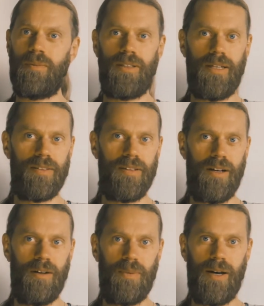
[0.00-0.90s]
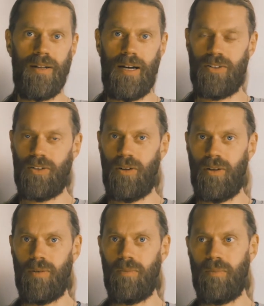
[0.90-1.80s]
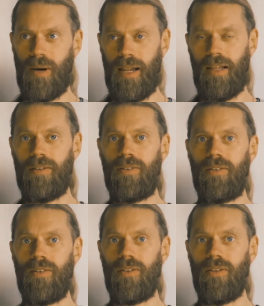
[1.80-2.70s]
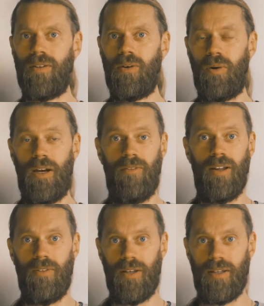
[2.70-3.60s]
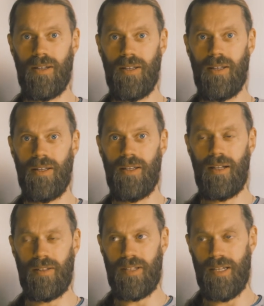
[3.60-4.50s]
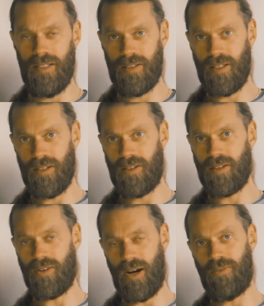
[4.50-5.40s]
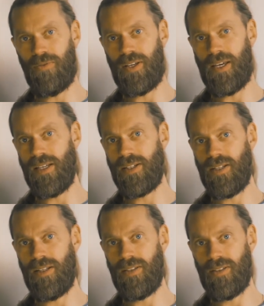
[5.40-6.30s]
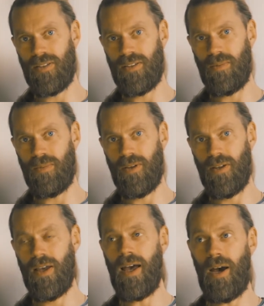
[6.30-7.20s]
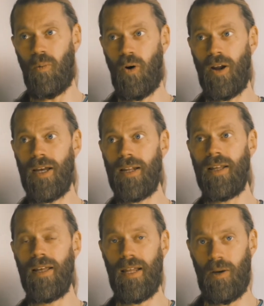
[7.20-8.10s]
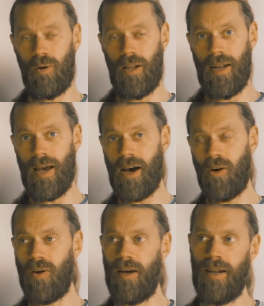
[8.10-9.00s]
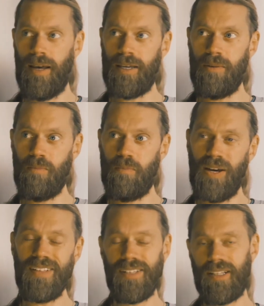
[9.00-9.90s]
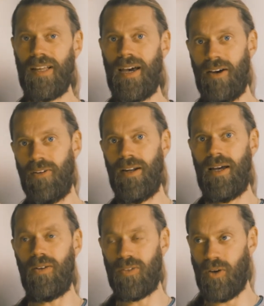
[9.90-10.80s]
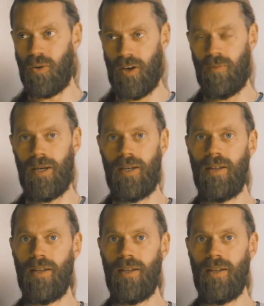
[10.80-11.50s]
But that's not a natural, balanced way of living. That's the instant gratification system. I want it, and I want it now, and I can basically have it now, so give me.